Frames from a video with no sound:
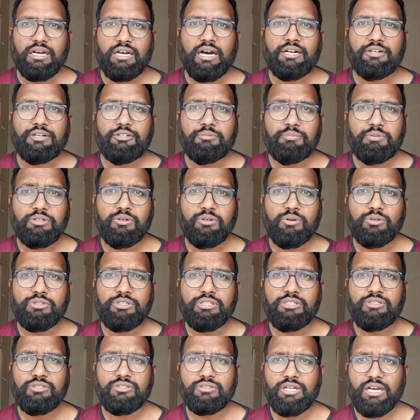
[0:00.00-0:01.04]
A
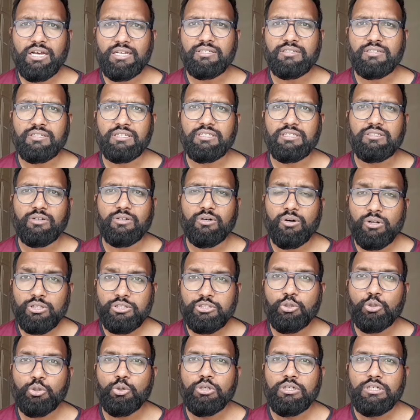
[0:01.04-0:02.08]
tuberculosis test is
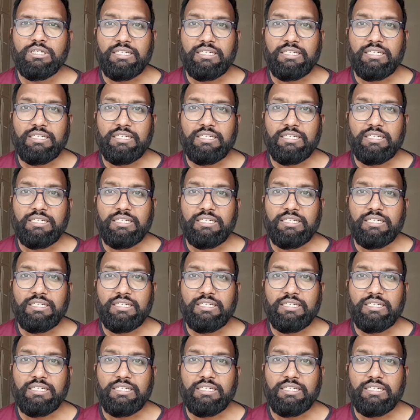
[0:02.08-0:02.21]
also